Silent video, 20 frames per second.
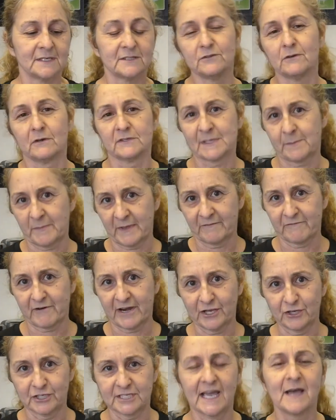Not something I'm
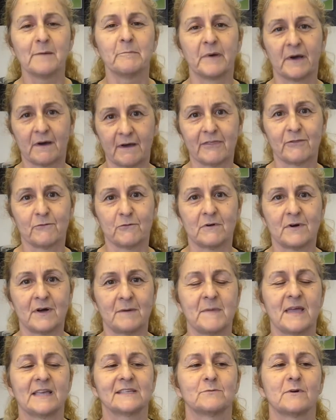very good at, but I thought
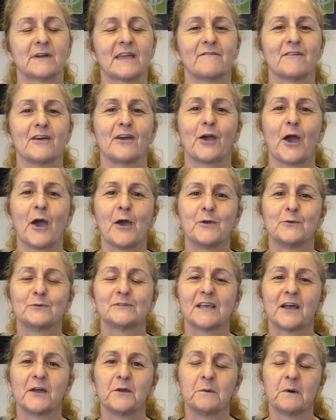I may as well give it a go.
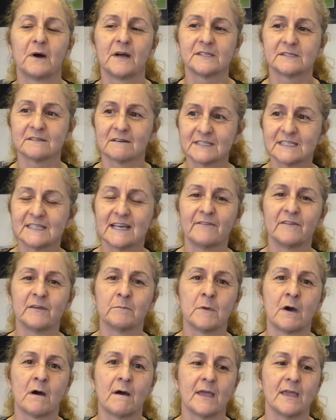So I started
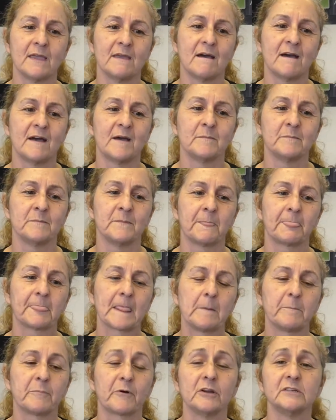having my
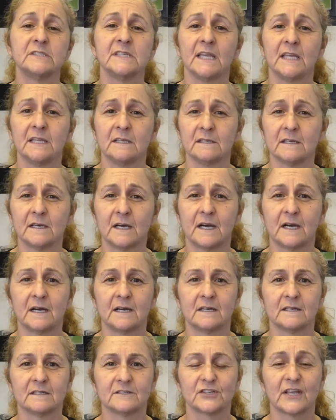protein
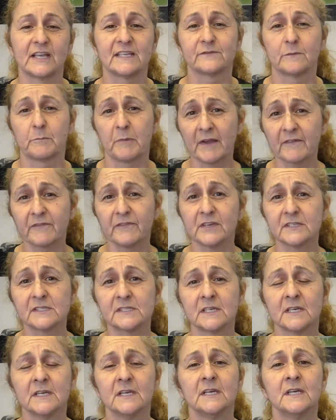shakes for
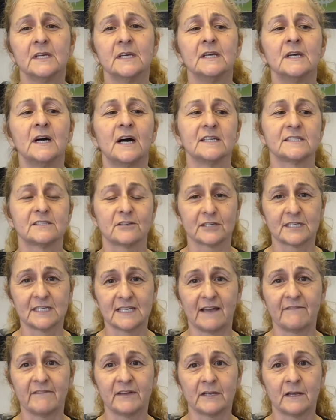breakfast. I
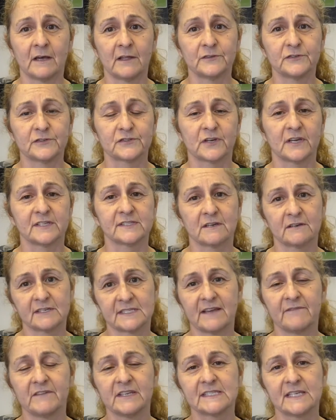started having lunch, I
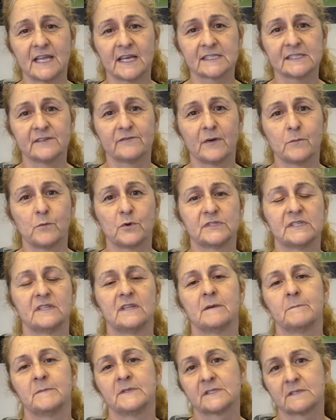started having snacks if I wanted
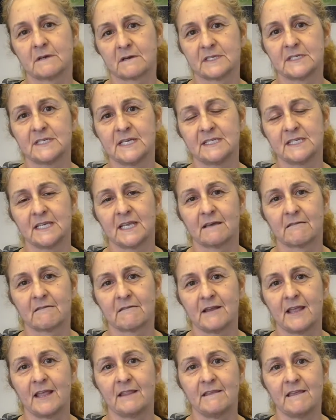them, and started eating
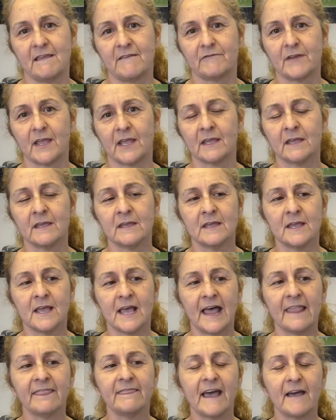healthily in the evening.
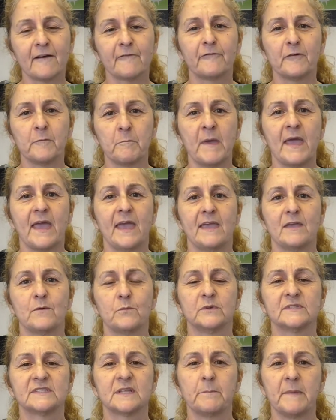And that for
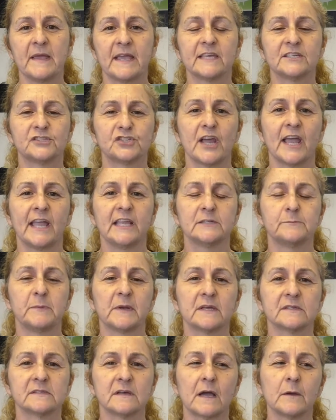me was the biggest change,
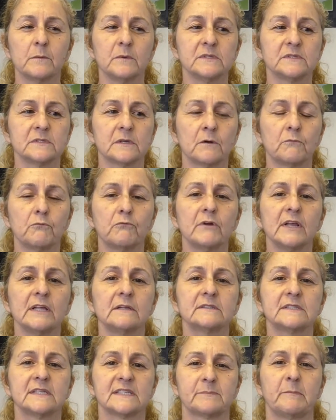because I was a
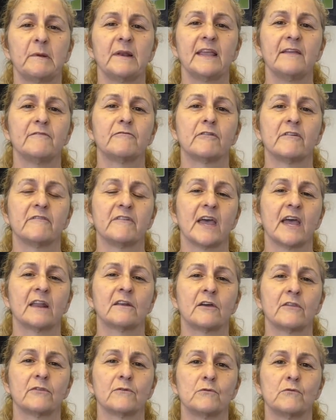real disbeliever of it
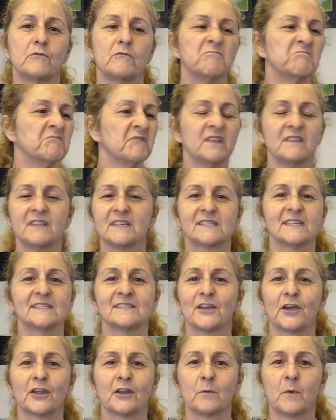and I thought, this
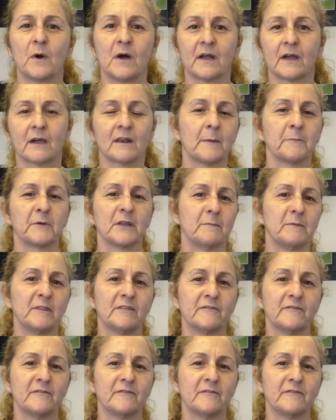isn't going to work and I'm going to